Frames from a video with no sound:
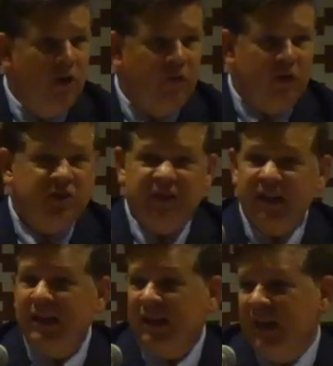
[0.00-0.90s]
First and
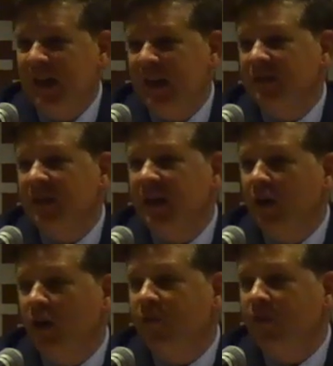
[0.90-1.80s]
Second Kings, and
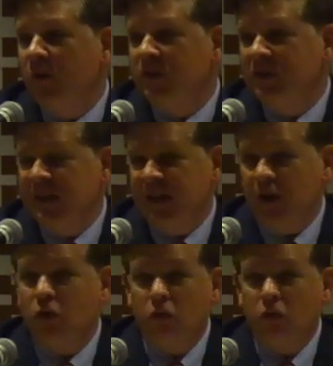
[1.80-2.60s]
here First and Second